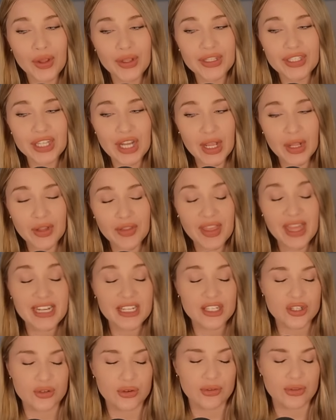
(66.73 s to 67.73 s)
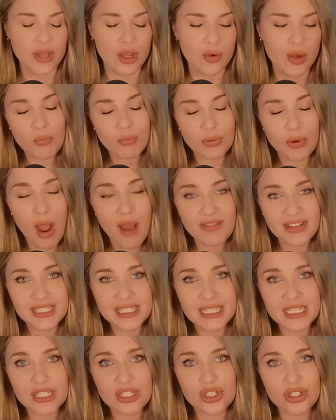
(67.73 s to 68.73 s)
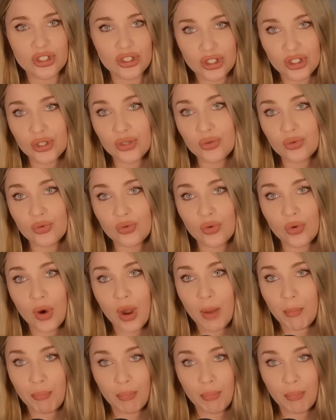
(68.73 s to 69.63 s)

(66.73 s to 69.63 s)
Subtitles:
Chill. That is true, though. Provinces do